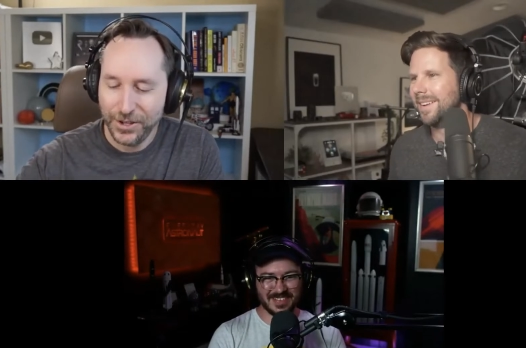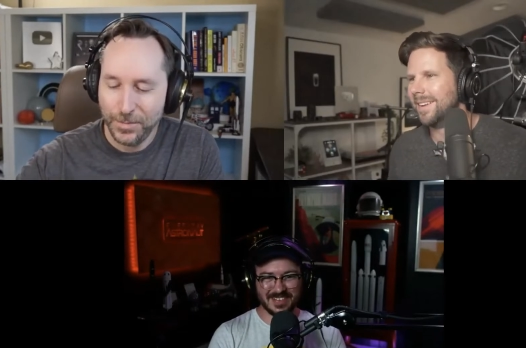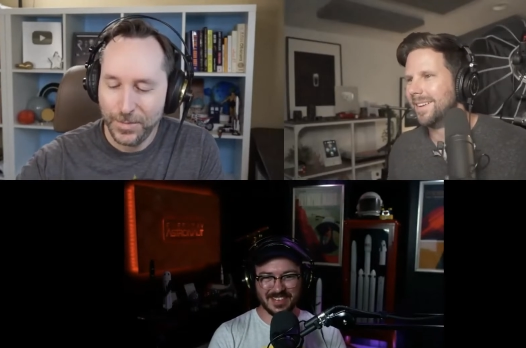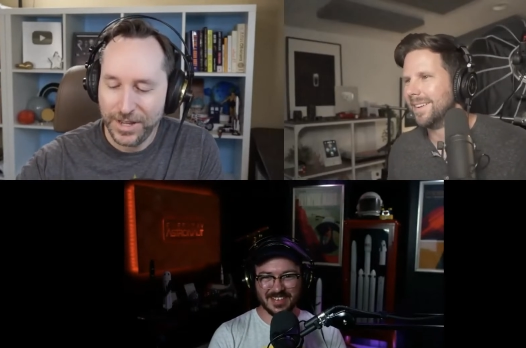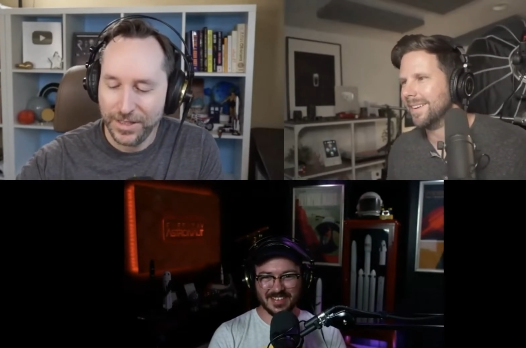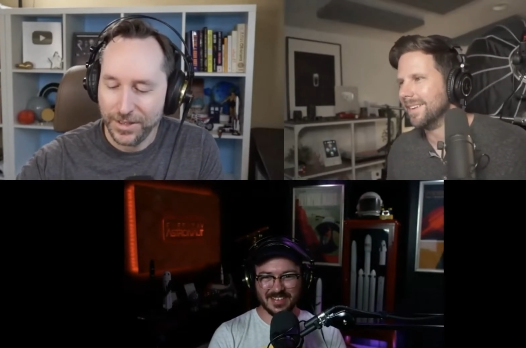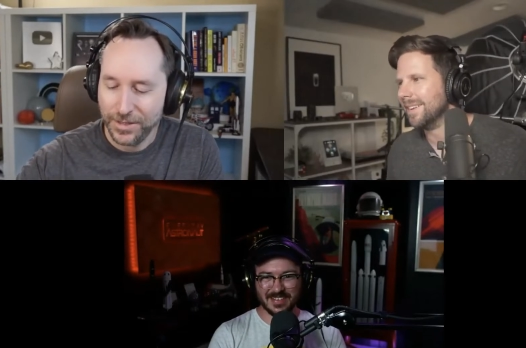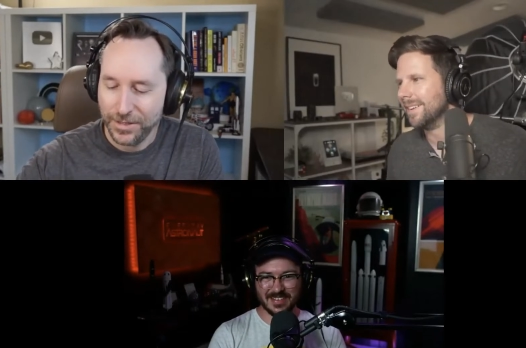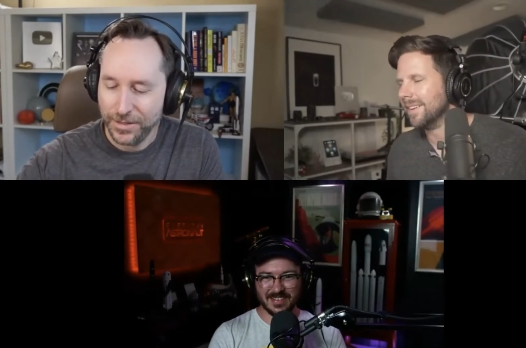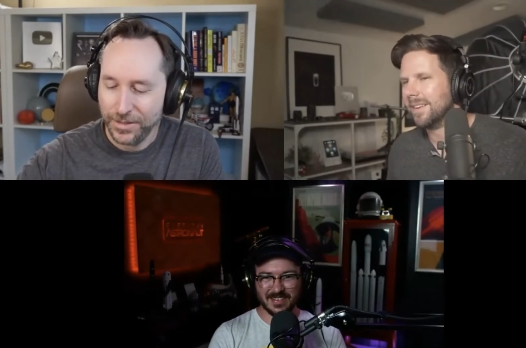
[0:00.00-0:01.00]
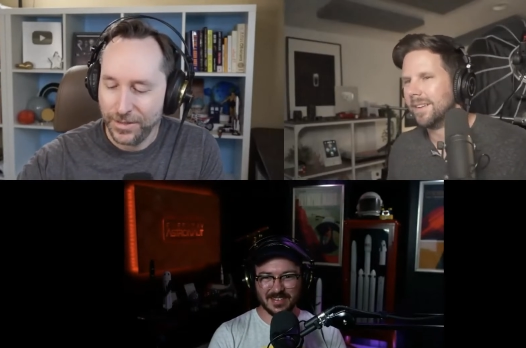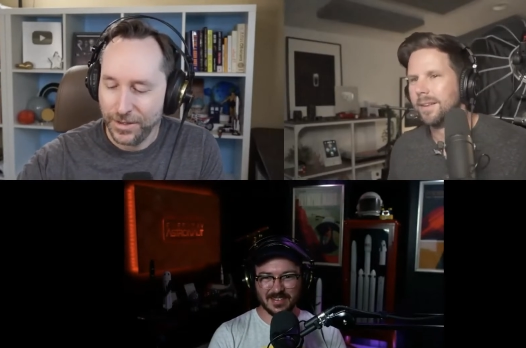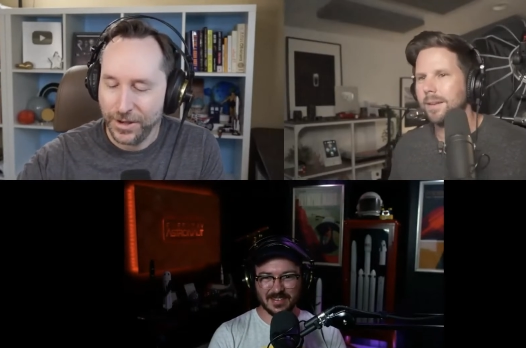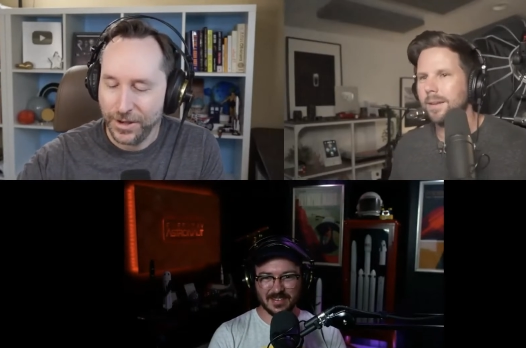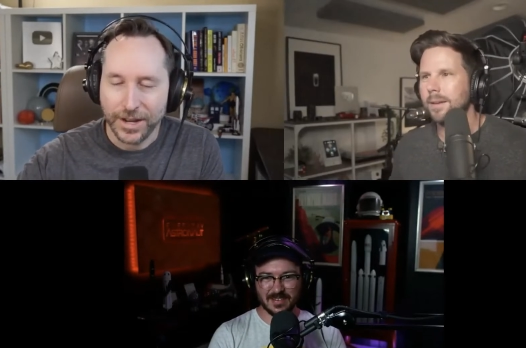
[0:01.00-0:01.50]
Speaker 1: You mean the
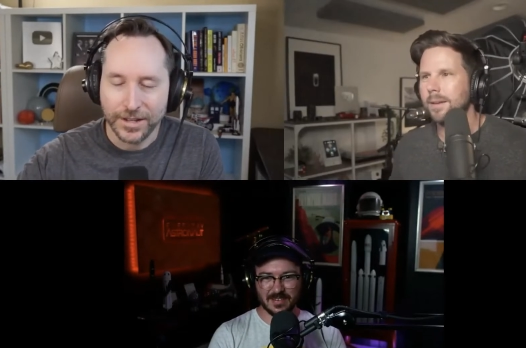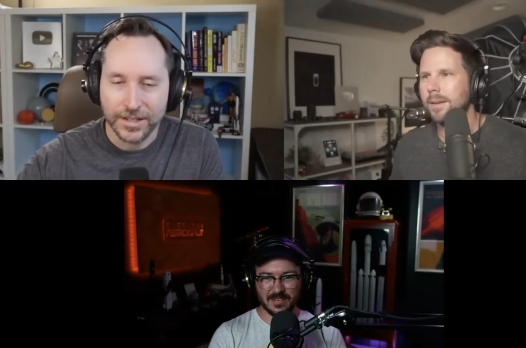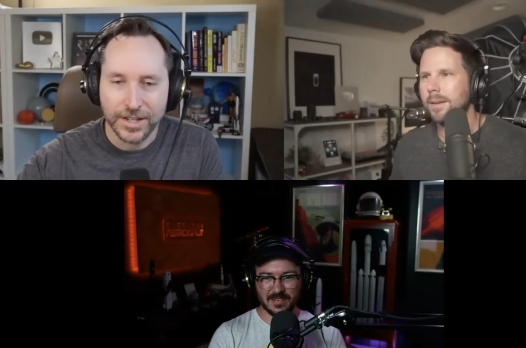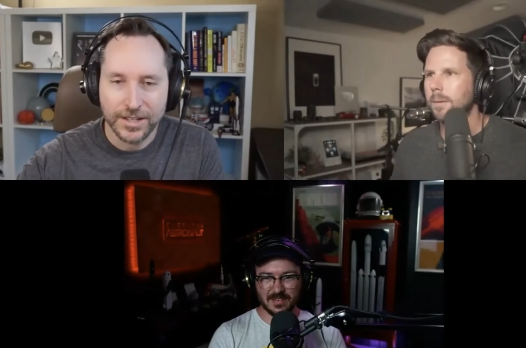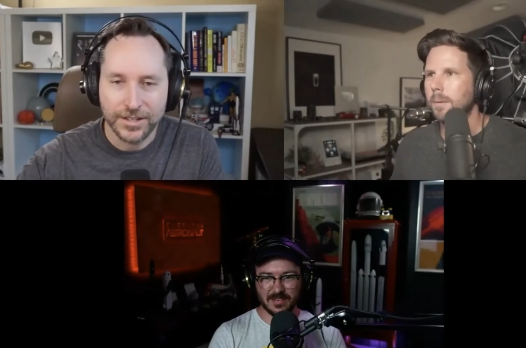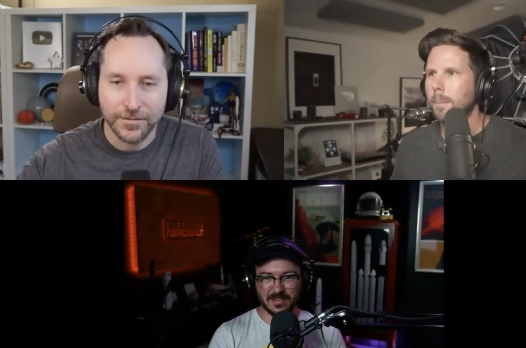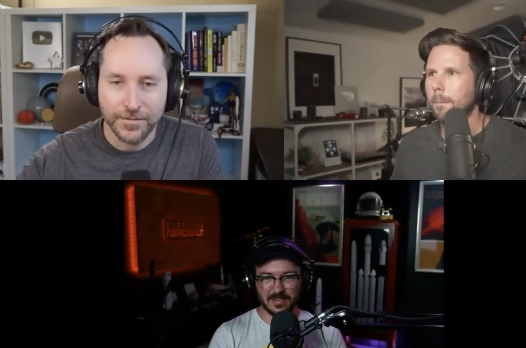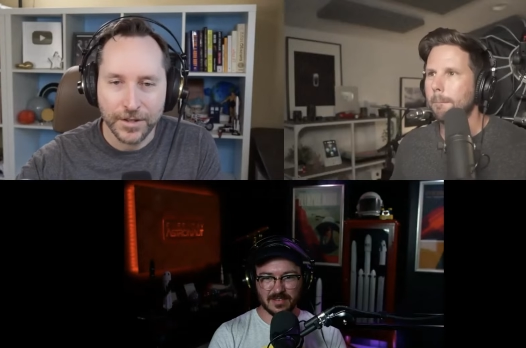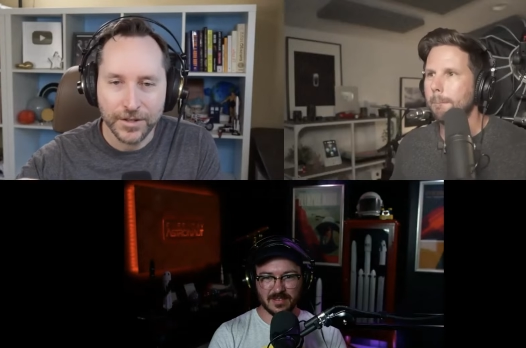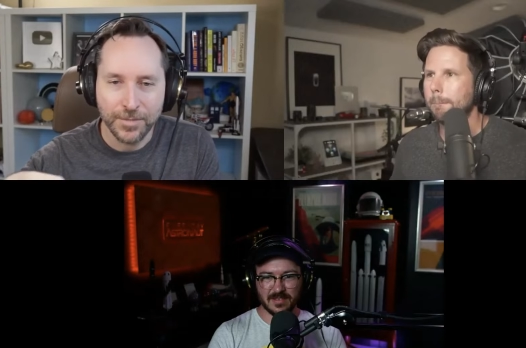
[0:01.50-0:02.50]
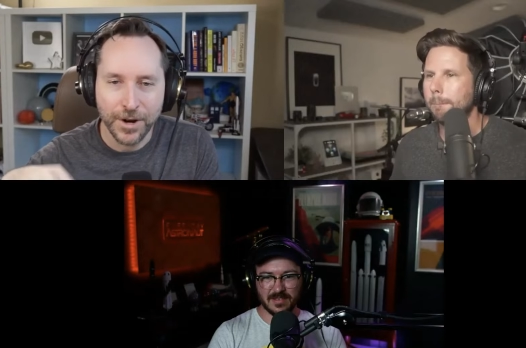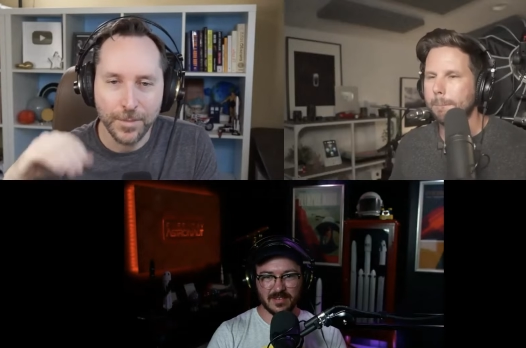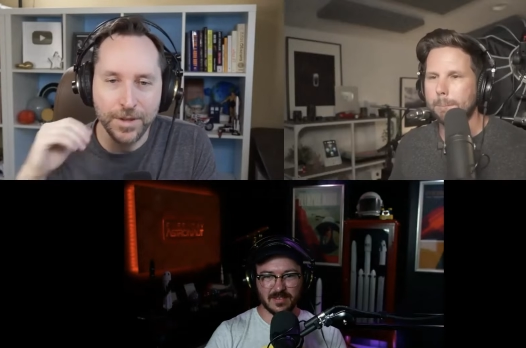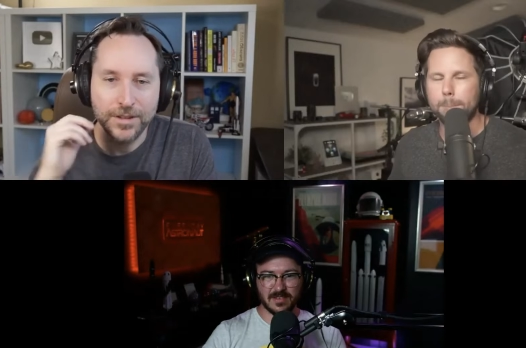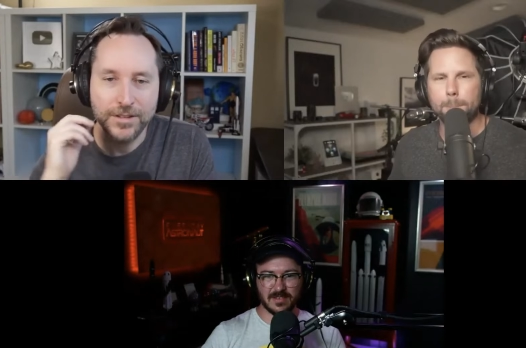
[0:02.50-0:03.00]
United States Defense
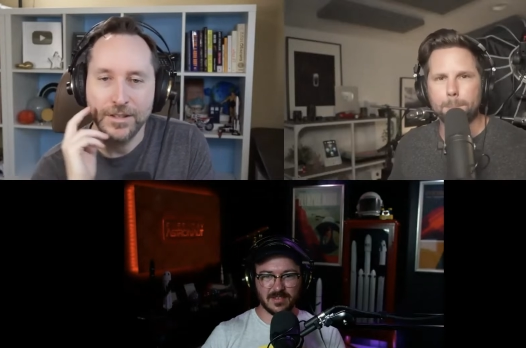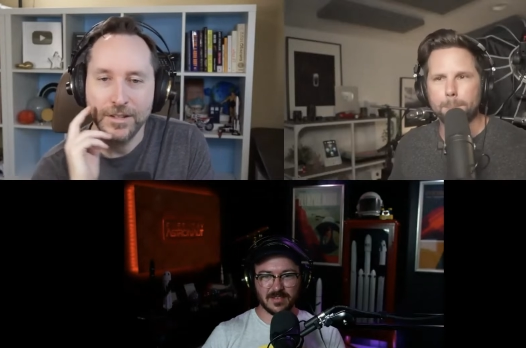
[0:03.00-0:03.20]
Department